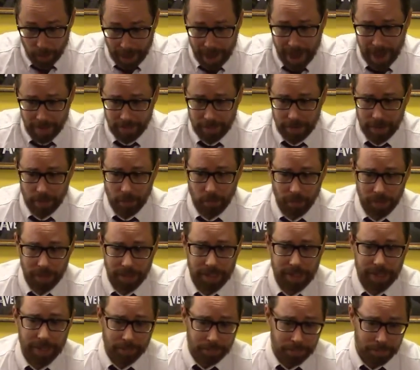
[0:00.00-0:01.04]
you have here
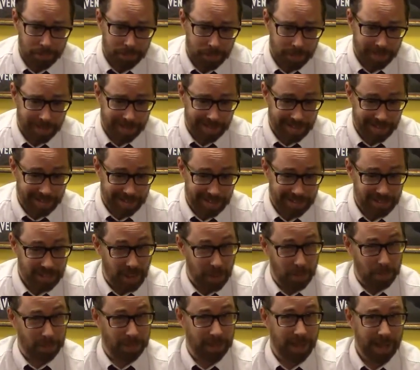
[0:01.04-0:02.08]
really is
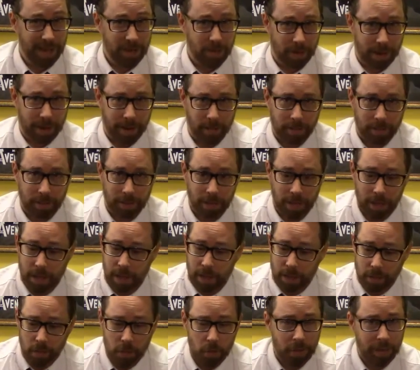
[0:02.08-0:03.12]
a playground.
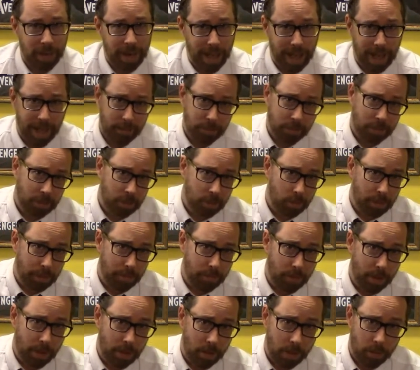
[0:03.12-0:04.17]
You can absolutely
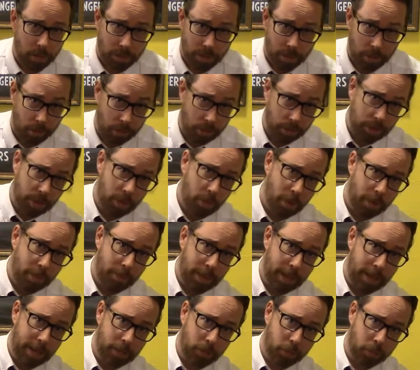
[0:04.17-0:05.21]
follow the
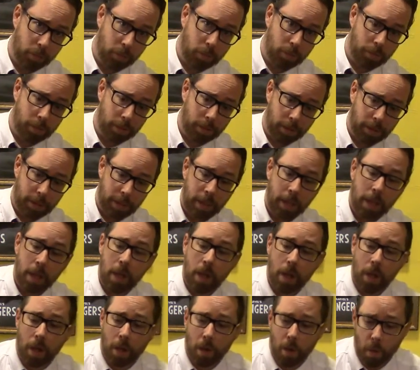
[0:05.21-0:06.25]
31-page rule book,
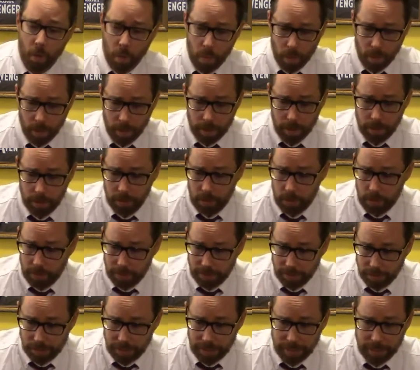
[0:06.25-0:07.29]
or you
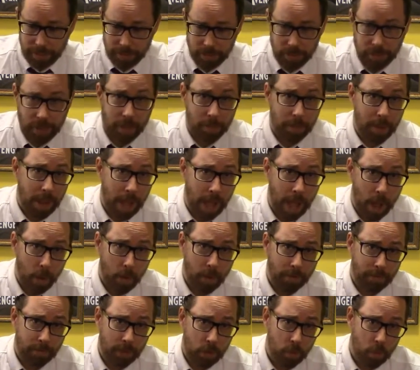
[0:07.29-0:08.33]
can set this up
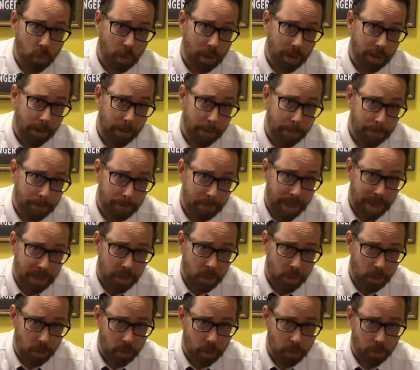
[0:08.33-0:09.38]
however you want,
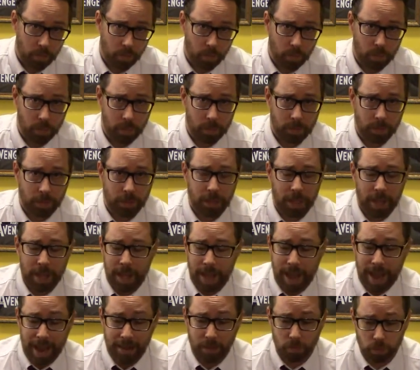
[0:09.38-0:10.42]
make your own rules,
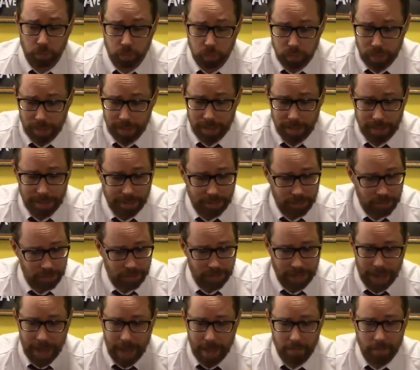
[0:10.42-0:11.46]
and really
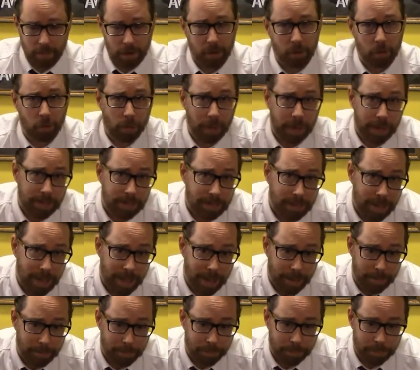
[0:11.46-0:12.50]
just have a great
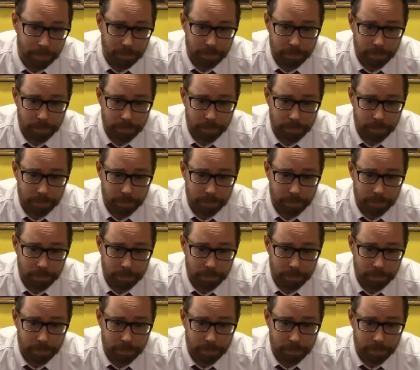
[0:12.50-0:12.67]
time.